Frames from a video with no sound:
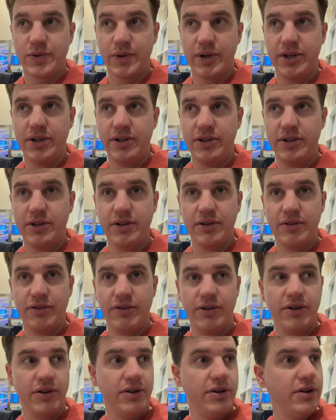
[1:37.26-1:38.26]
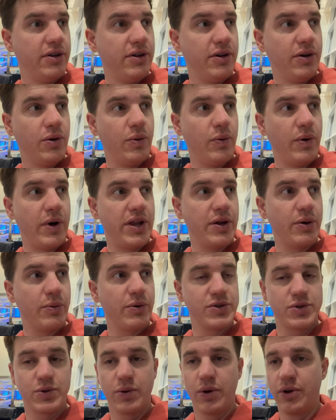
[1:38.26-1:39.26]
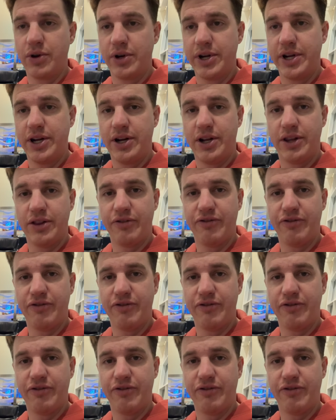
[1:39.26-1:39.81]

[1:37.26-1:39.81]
one. Weather was rolling in on the